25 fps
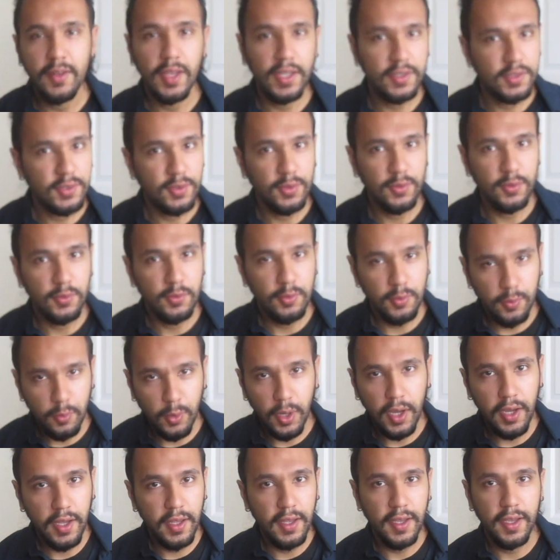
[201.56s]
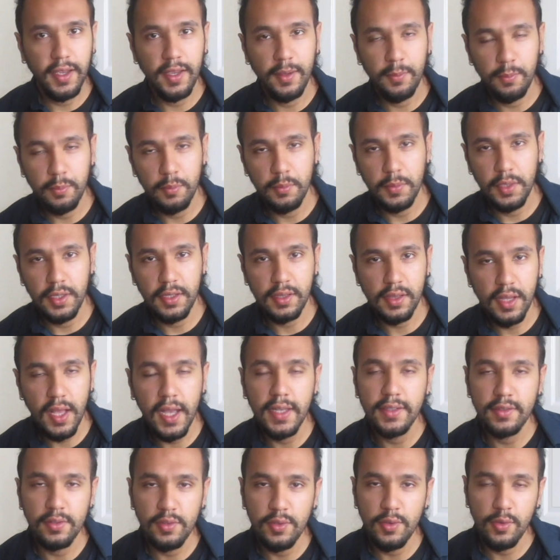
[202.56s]
right? As to why I'm
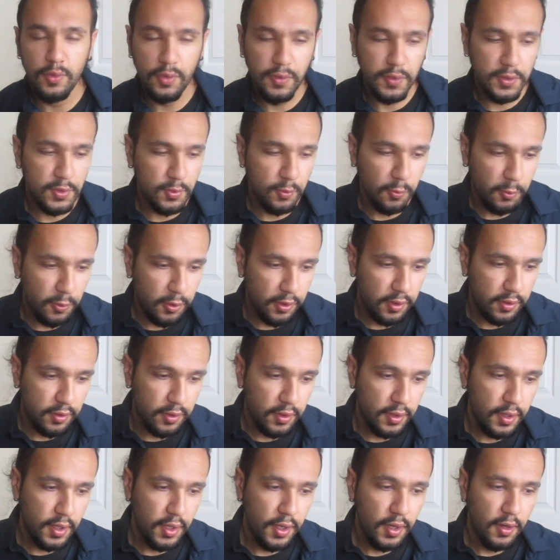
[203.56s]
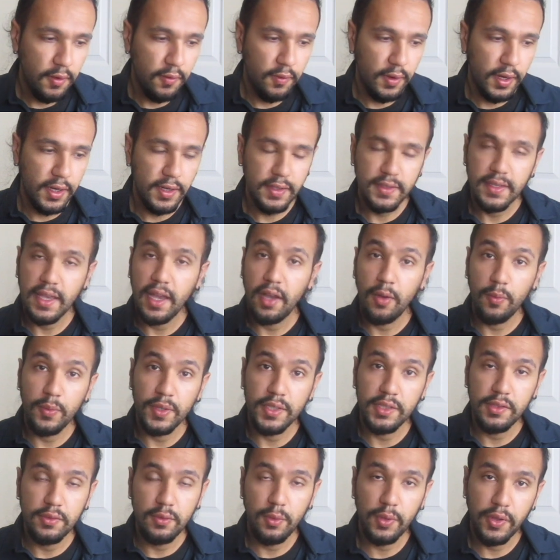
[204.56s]
inclined to do this work, right? It's how
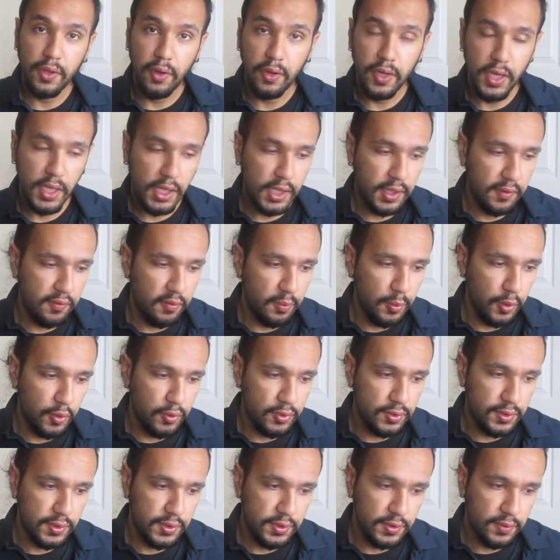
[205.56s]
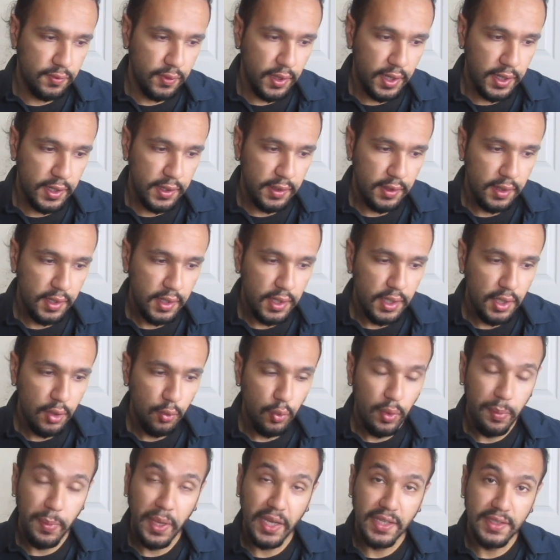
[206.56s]
we deal with our negative emotions, right?
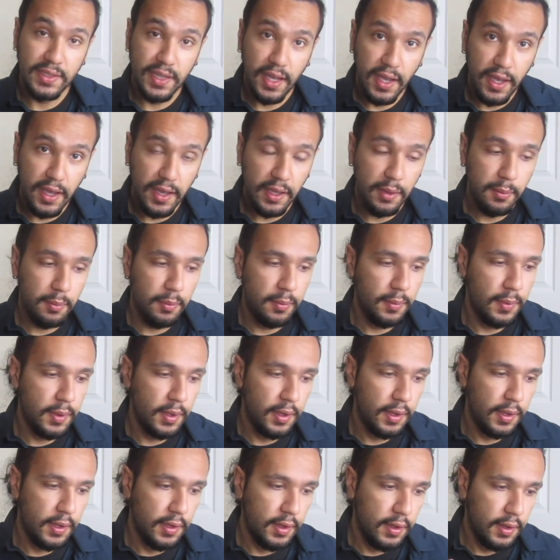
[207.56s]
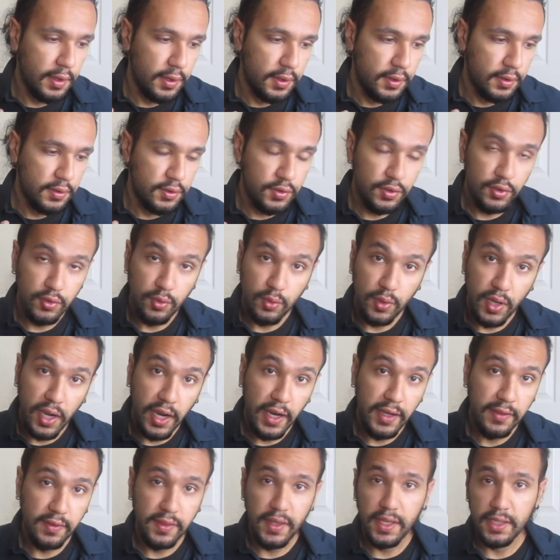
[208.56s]
We make time to do
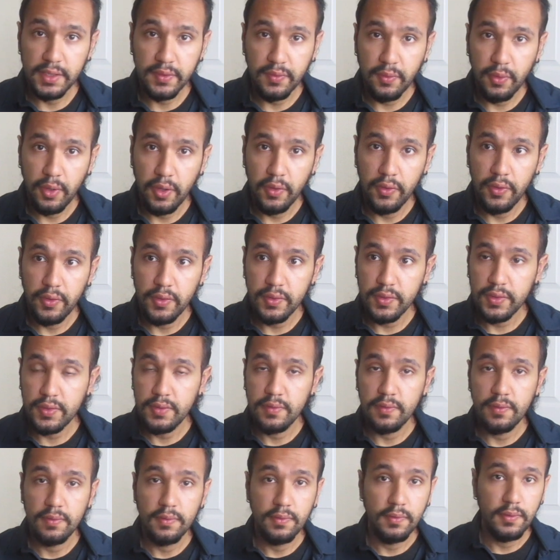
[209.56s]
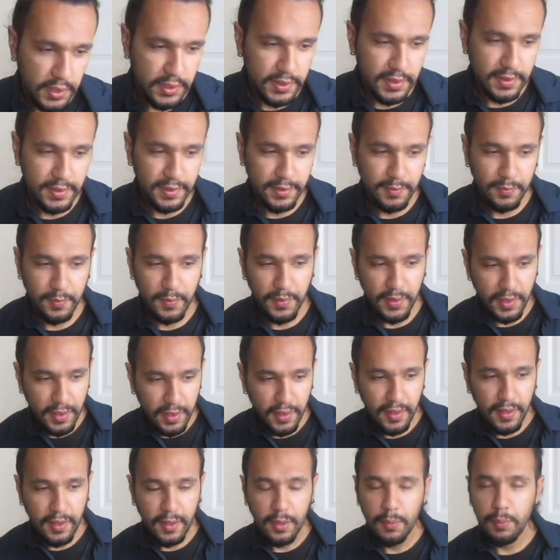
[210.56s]
kind things for others. This is,
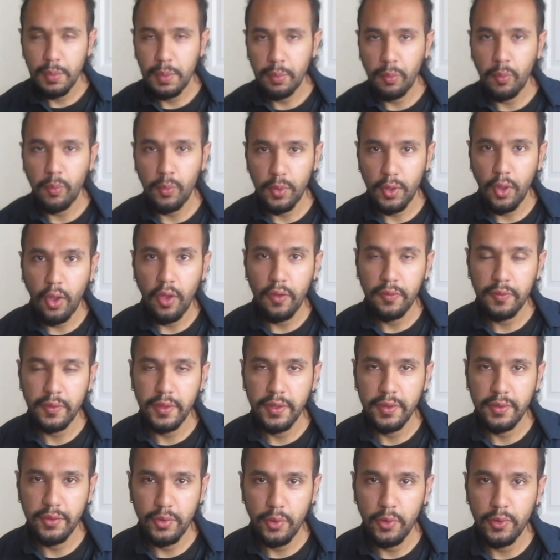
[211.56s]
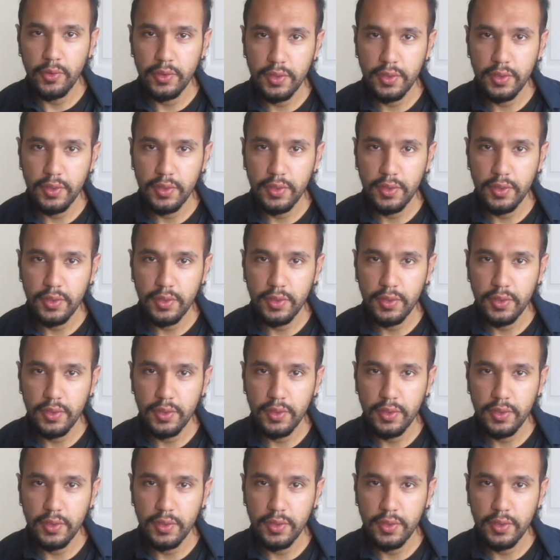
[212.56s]
people will often